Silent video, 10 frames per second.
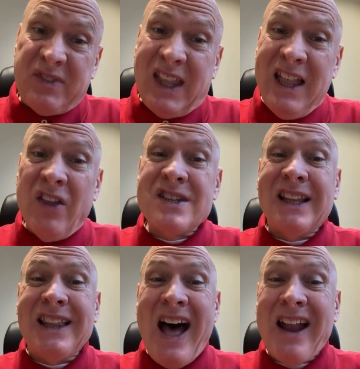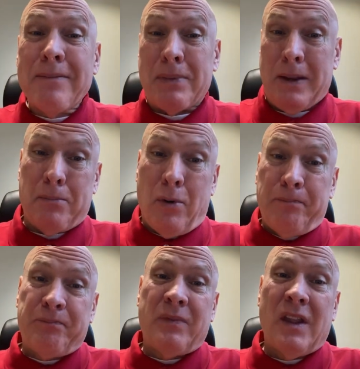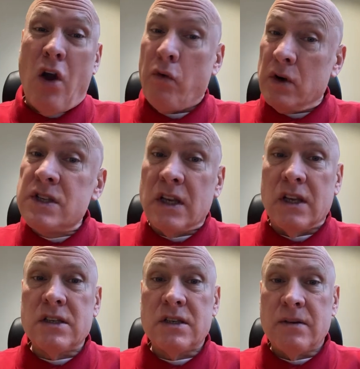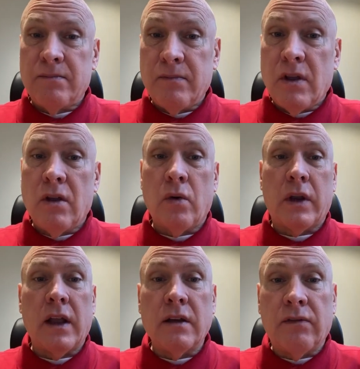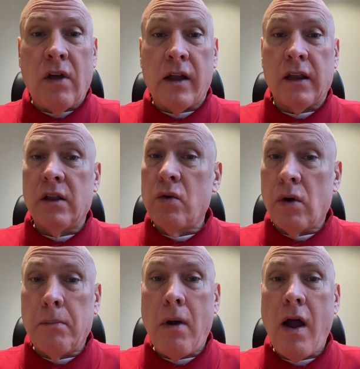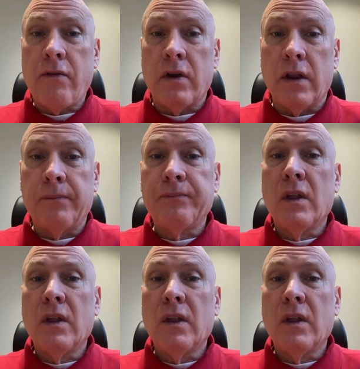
Now, there's a lot of people overseas who are getting into vlogging who are in poverty.